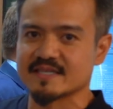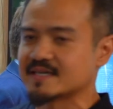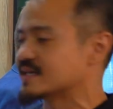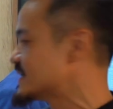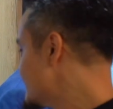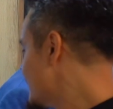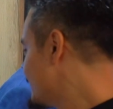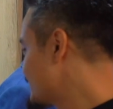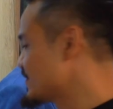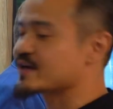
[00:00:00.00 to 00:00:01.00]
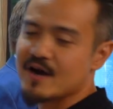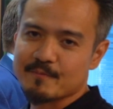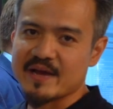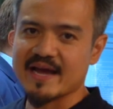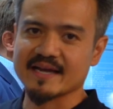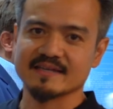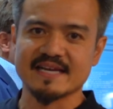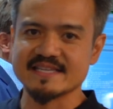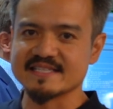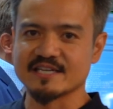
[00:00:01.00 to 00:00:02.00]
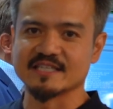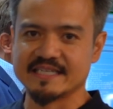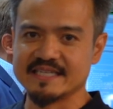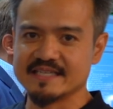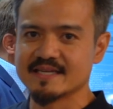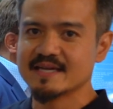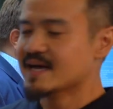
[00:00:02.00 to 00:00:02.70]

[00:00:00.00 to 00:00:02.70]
Uh, very compact, nice and clean,